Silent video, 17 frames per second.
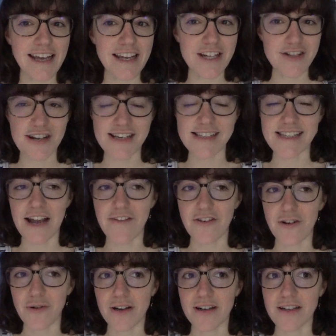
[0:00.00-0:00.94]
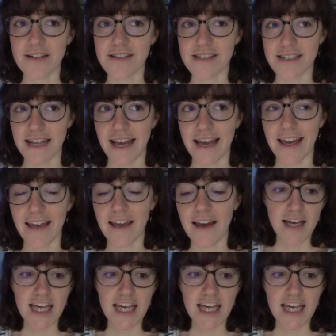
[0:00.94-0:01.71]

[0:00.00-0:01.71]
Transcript: to interest everyone today.